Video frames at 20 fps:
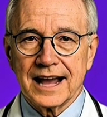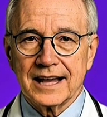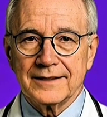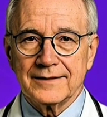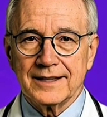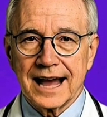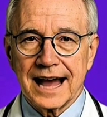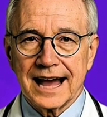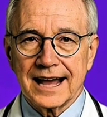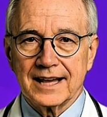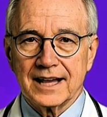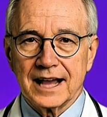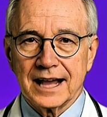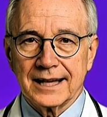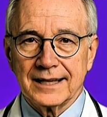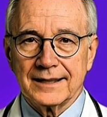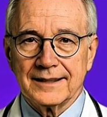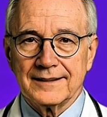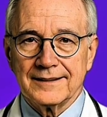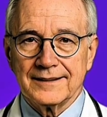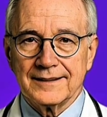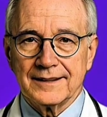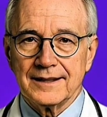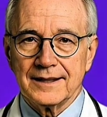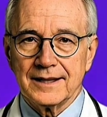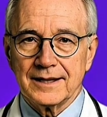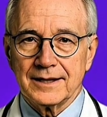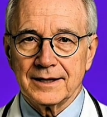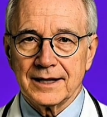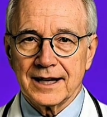older adults who
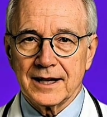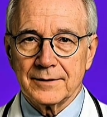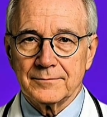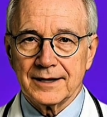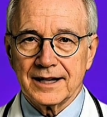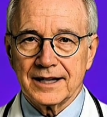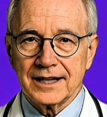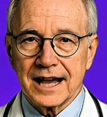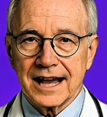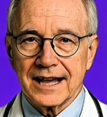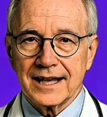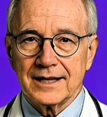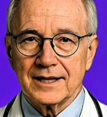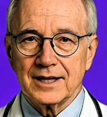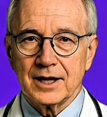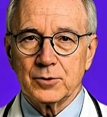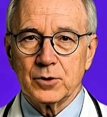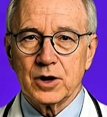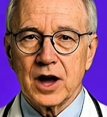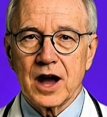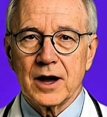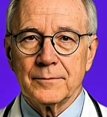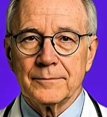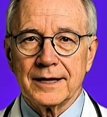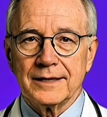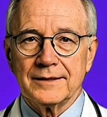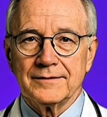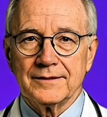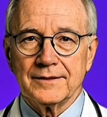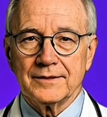consumed caffeine after
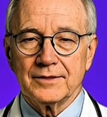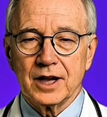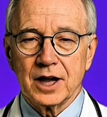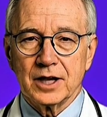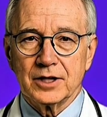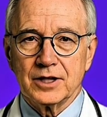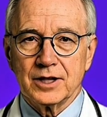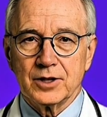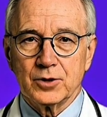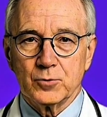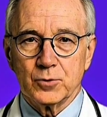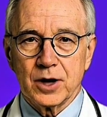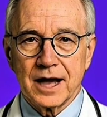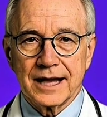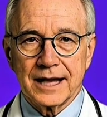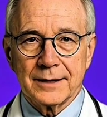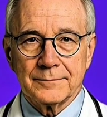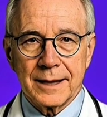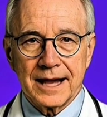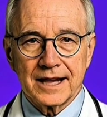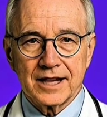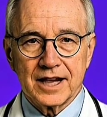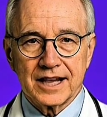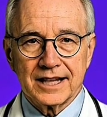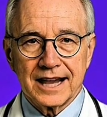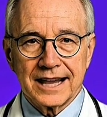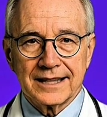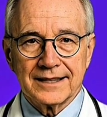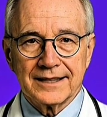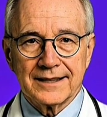2 p.m. had
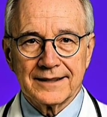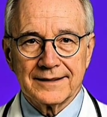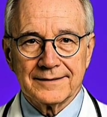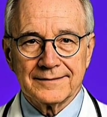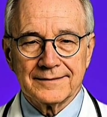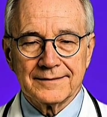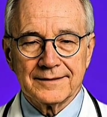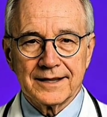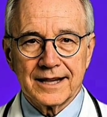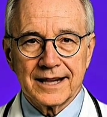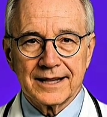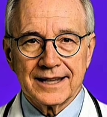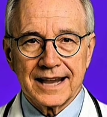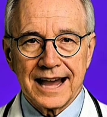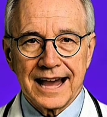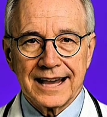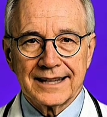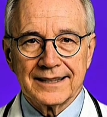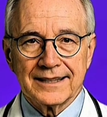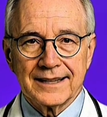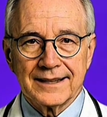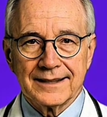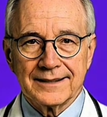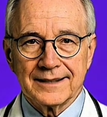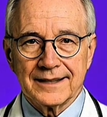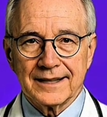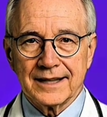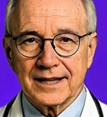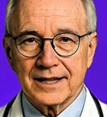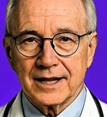27% less
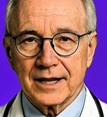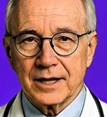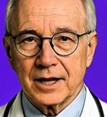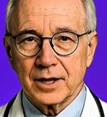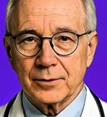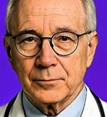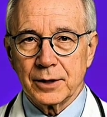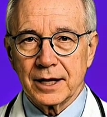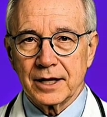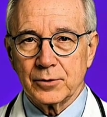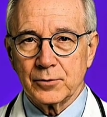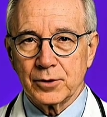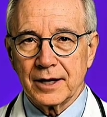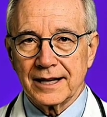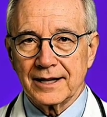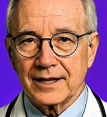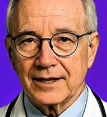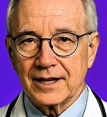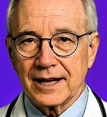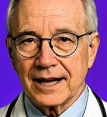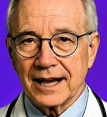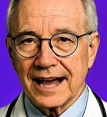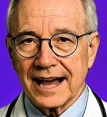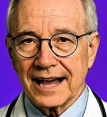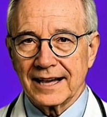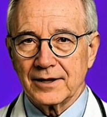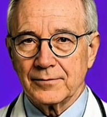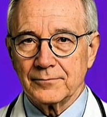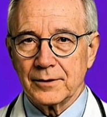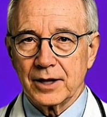deep sleep and were more
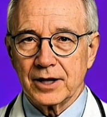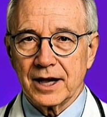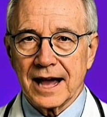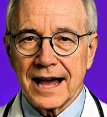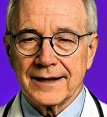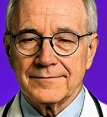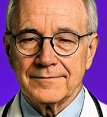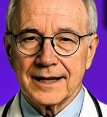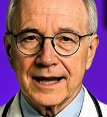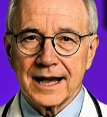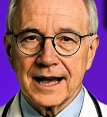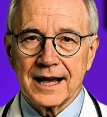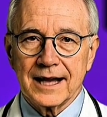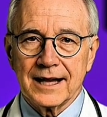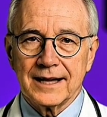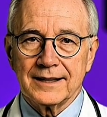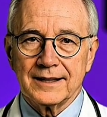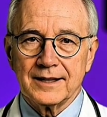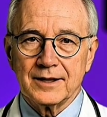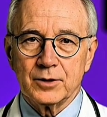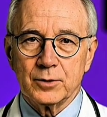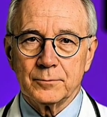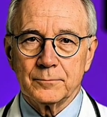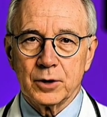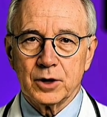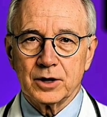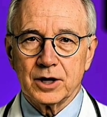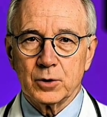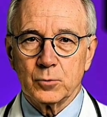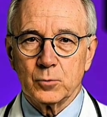likely to wake during REM
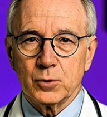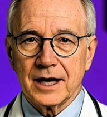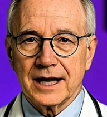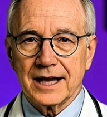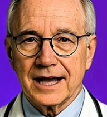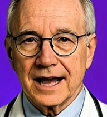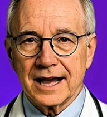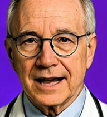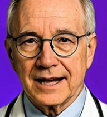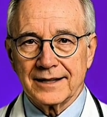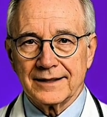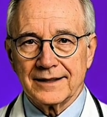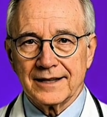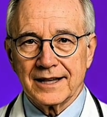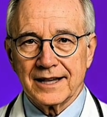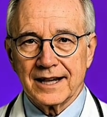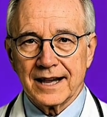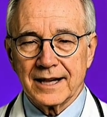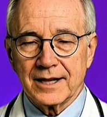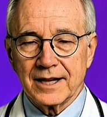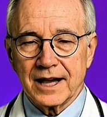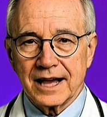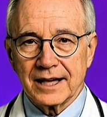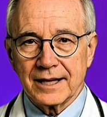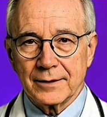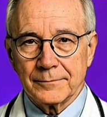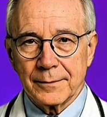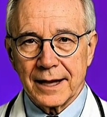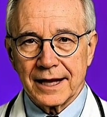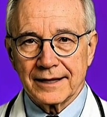cycles. I
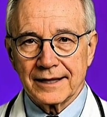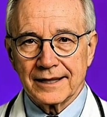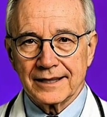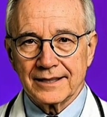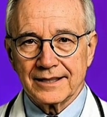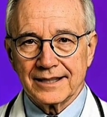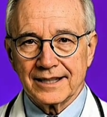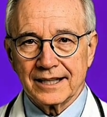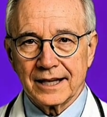once spoke